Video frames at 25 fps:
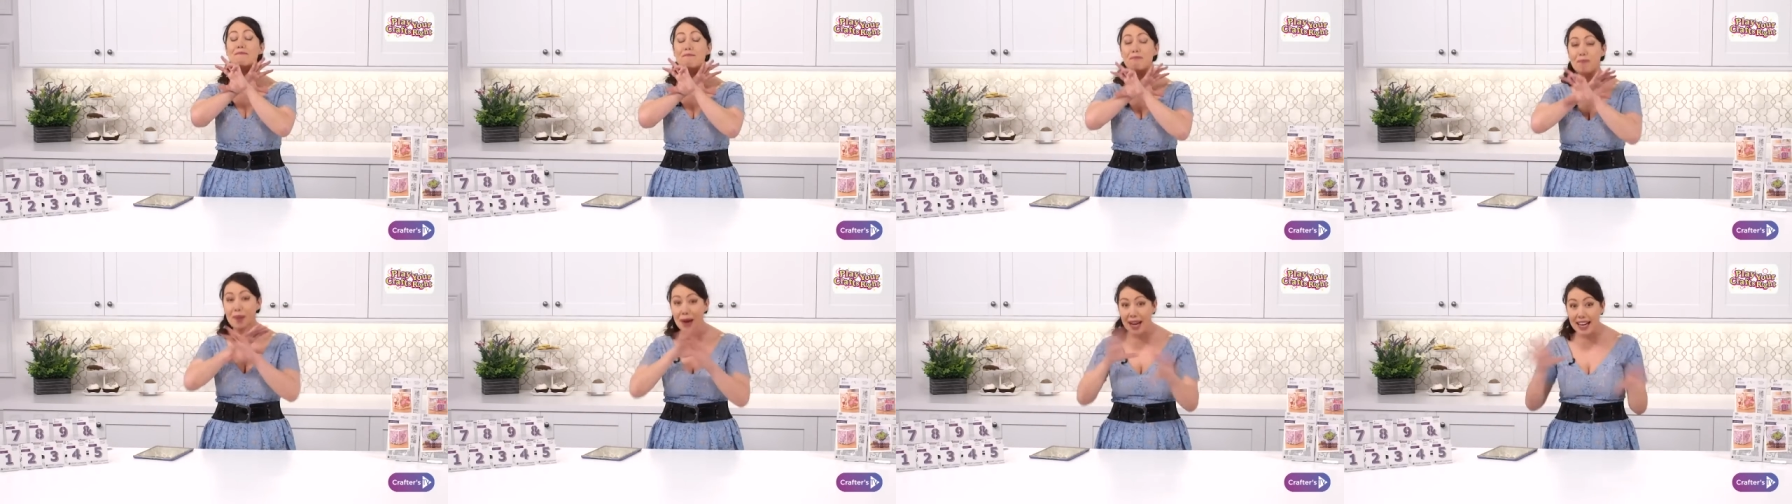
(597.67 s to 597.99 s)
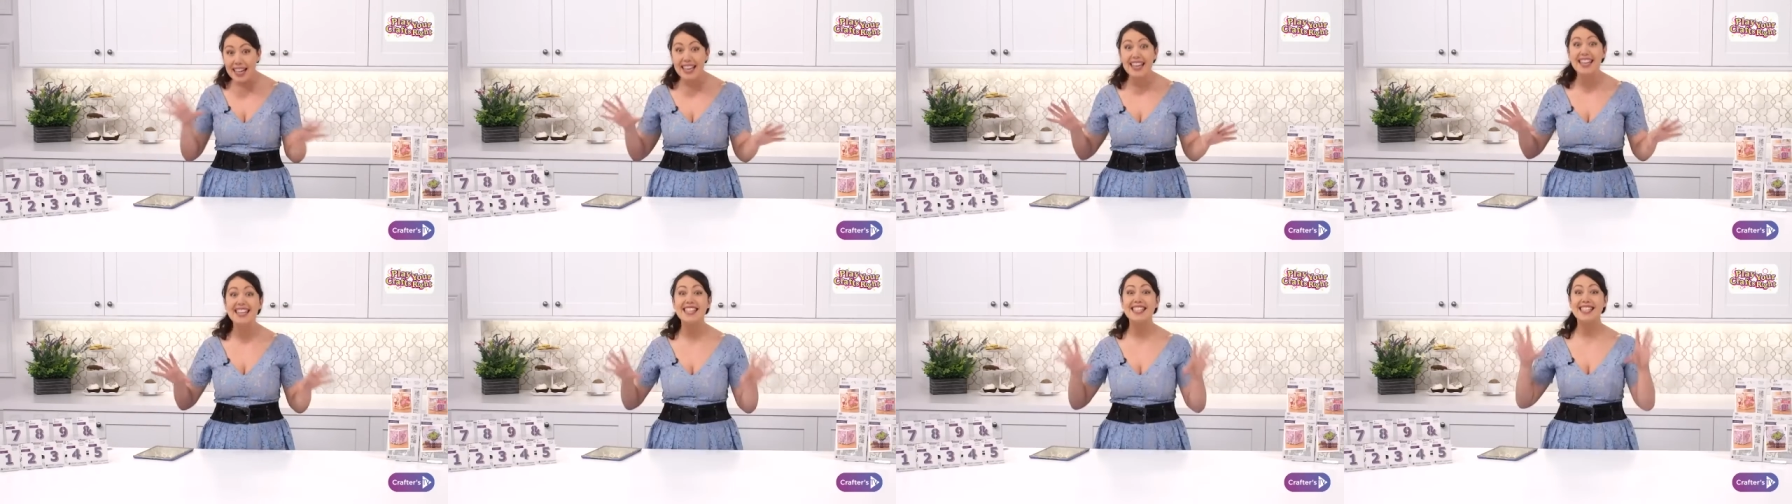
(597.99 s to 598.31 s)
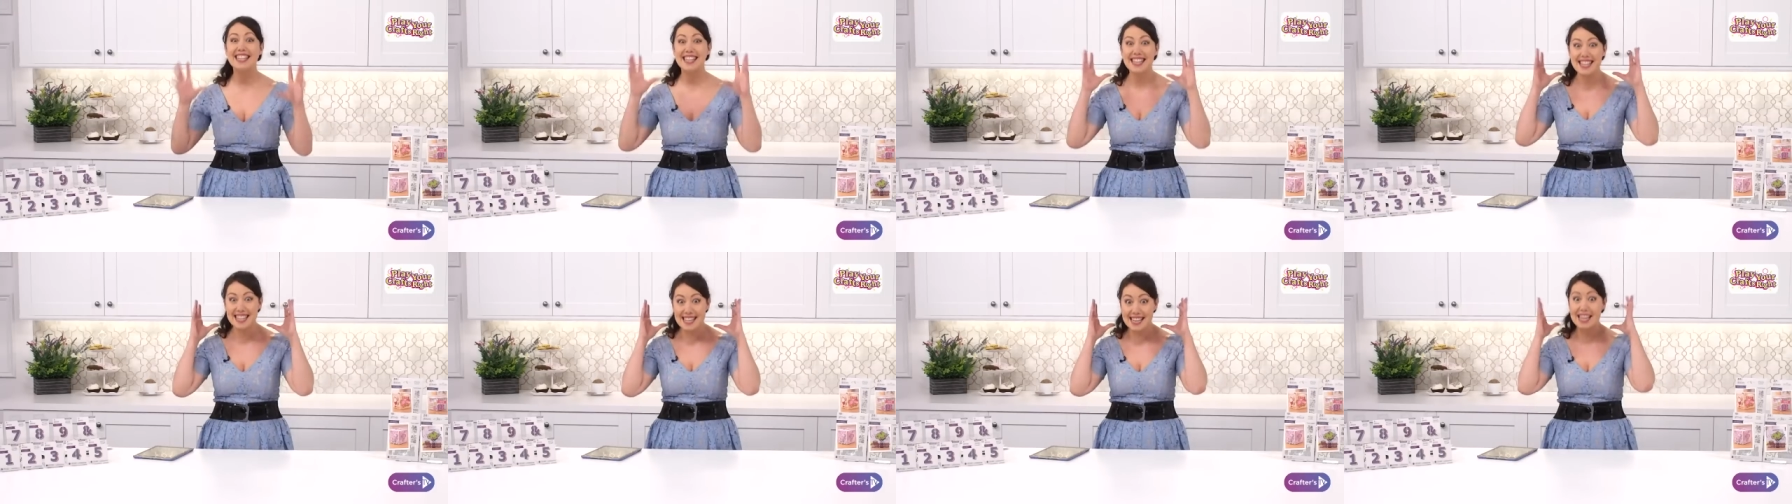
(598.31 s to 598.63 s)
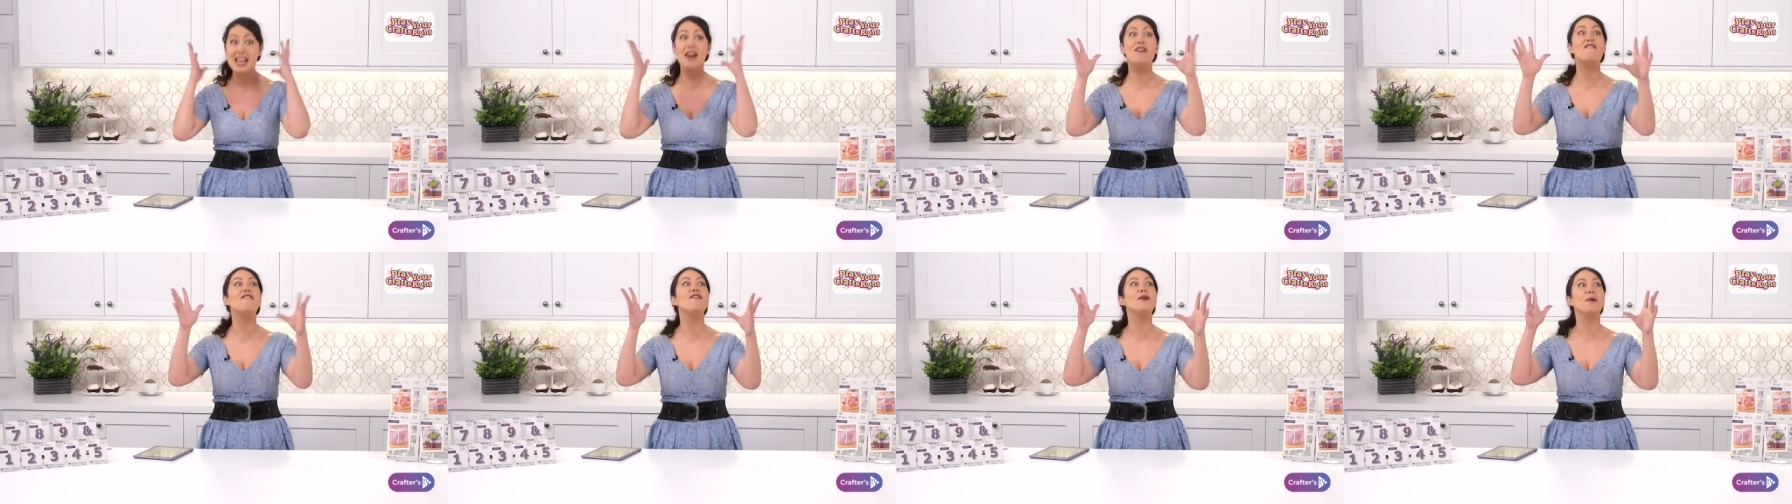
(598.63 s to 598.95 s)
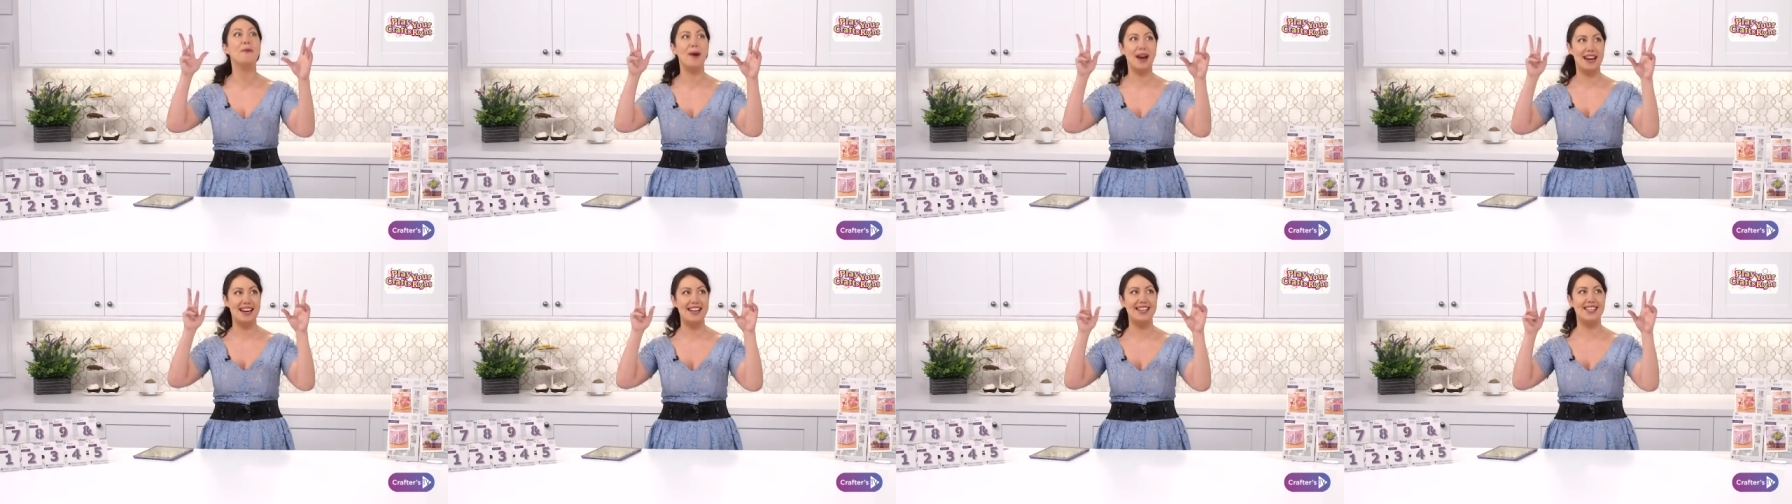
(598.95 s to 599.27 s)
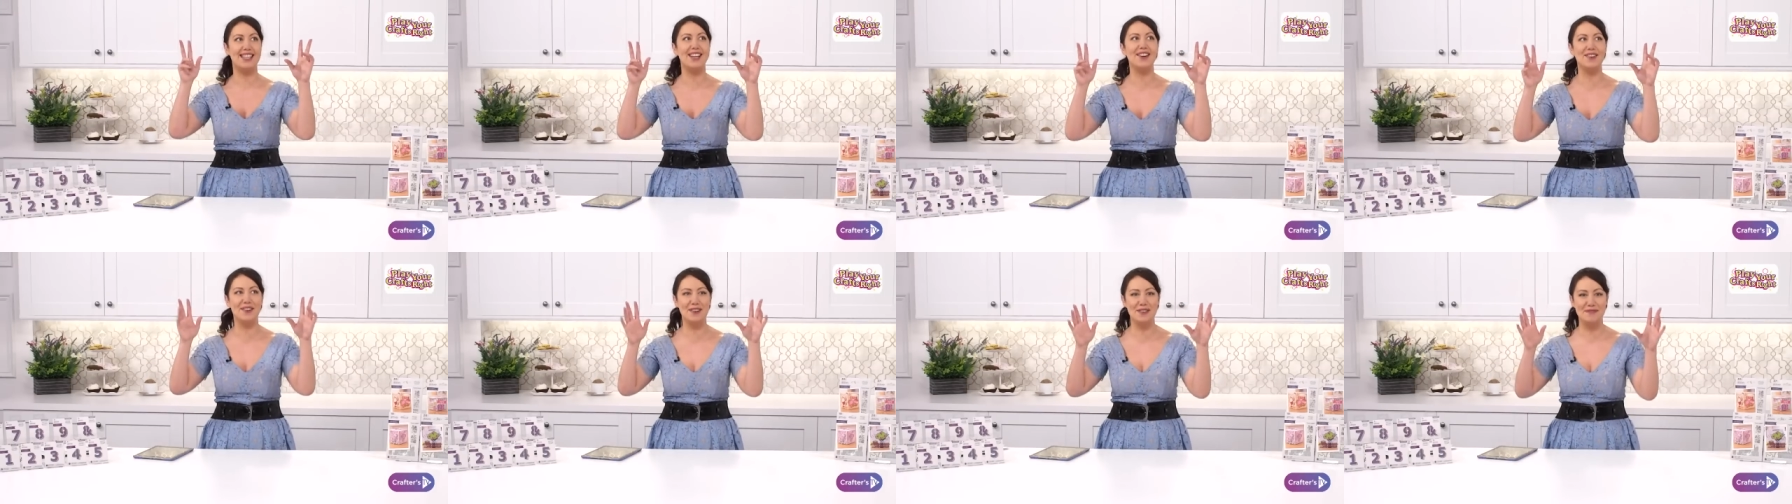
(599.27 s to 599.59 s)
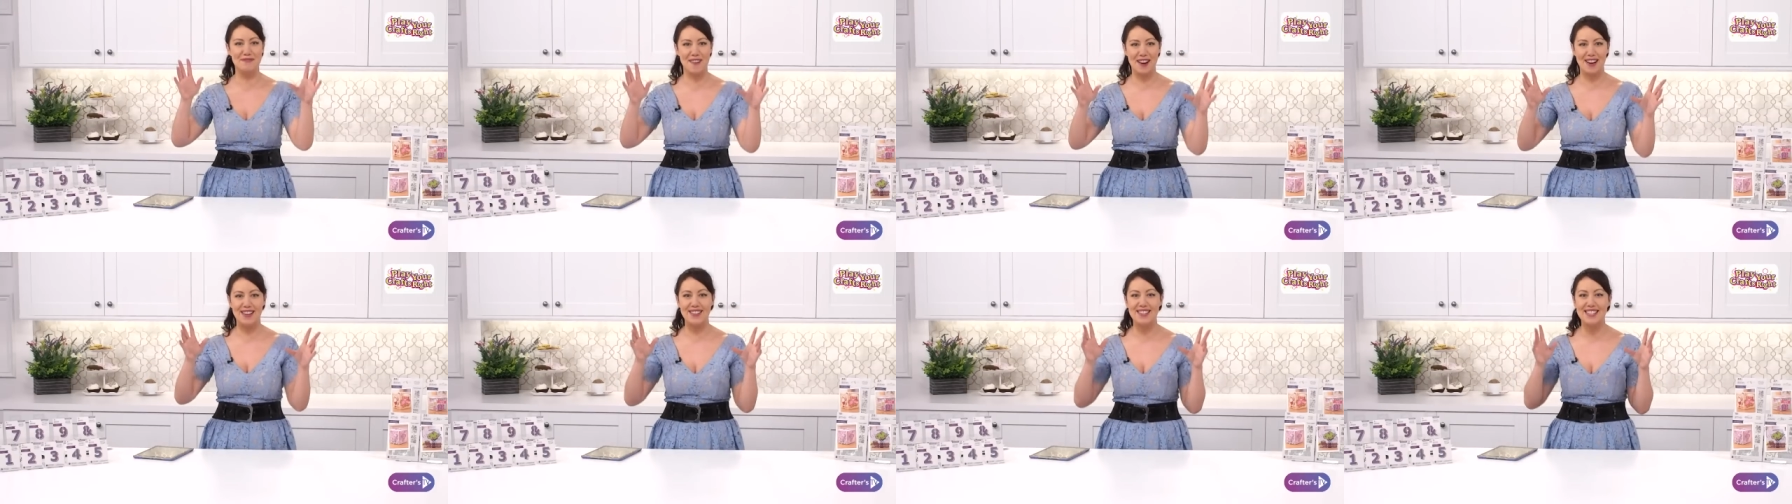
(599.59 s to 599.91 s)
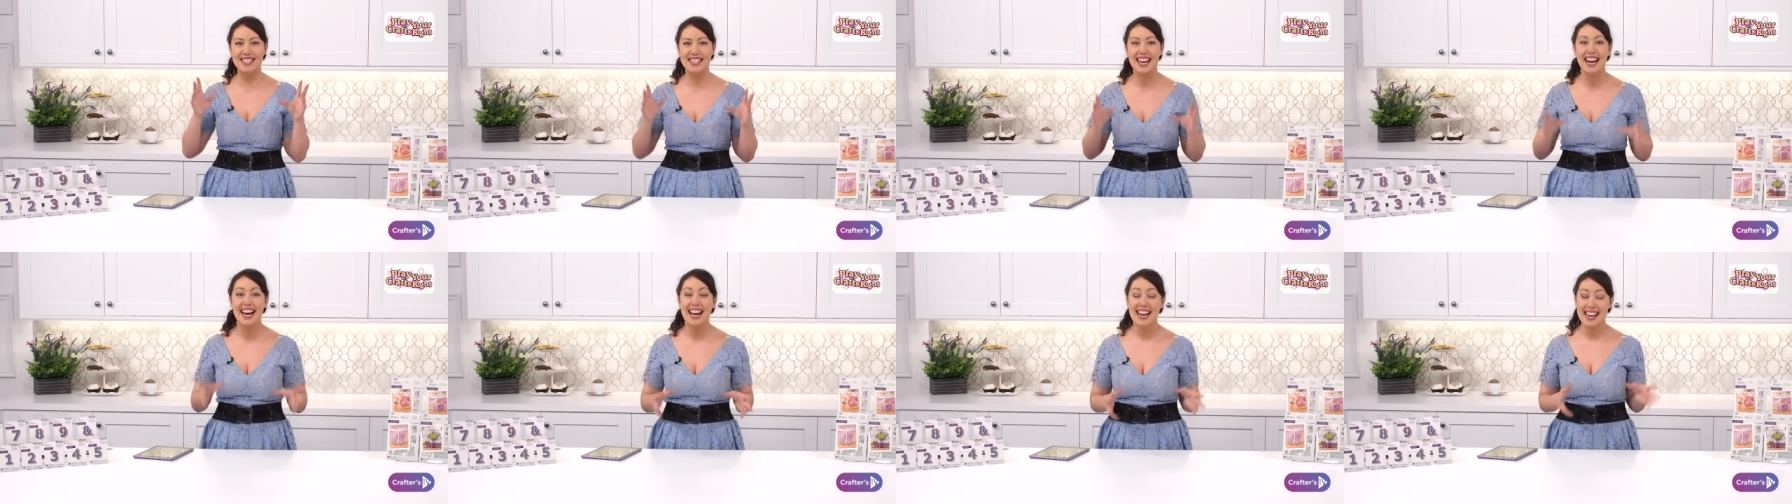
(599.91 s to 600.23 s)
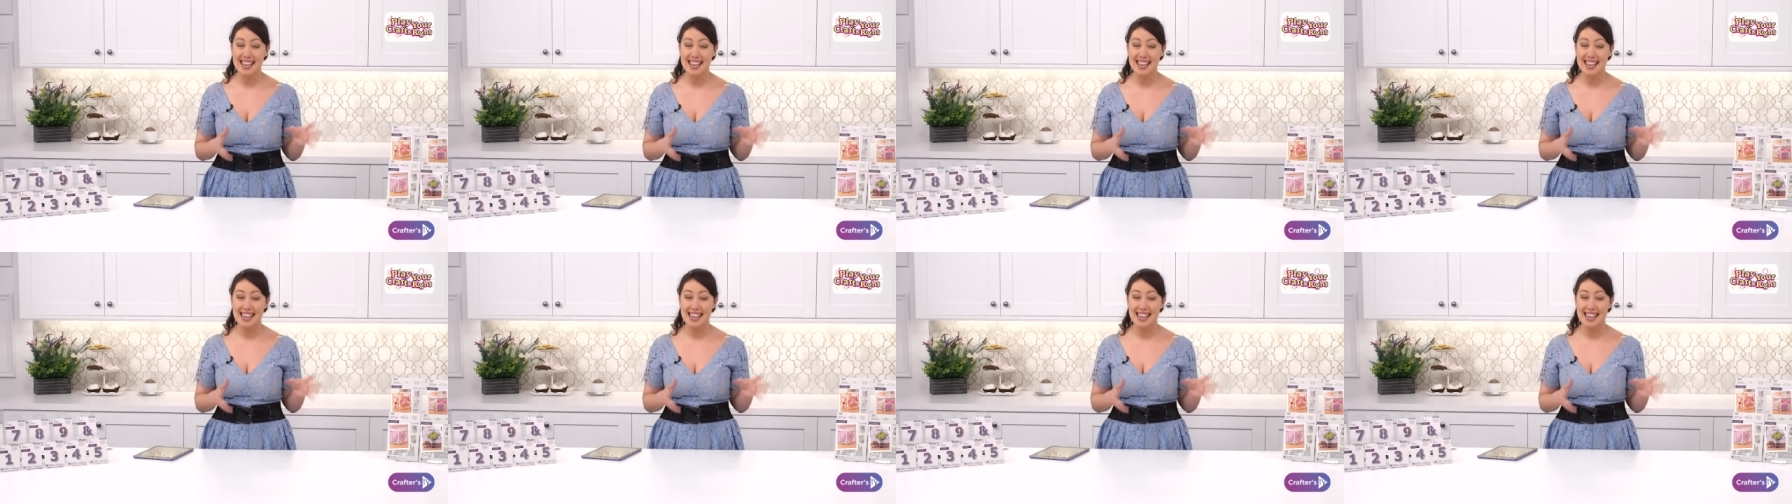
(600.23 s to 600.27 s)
biggest giveaways almost.